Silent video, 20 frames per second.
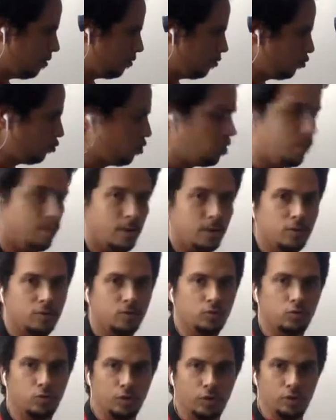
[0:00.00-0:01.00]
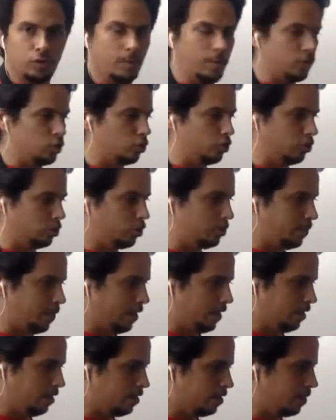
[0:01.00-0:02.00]
three-dimensional
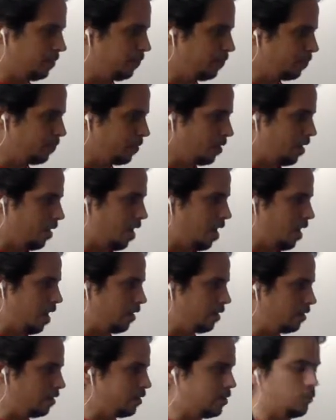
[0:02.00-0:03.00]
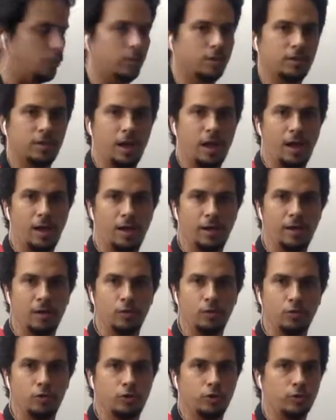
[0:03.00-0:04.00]
space, and it creates an
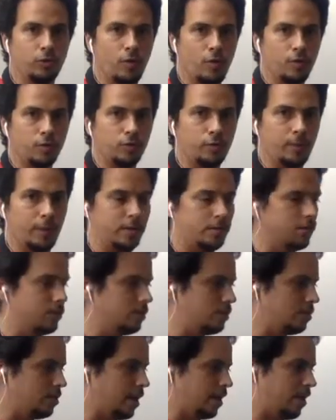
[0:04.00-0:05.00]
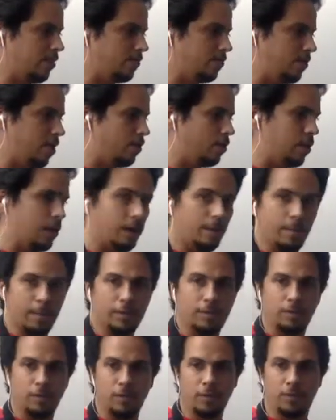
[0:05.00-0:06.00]
illusion of space. This is like a very
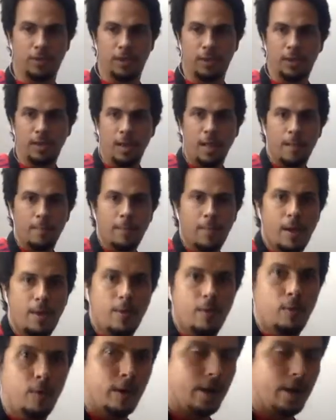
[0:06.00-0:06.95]
elemental thing. Maybe we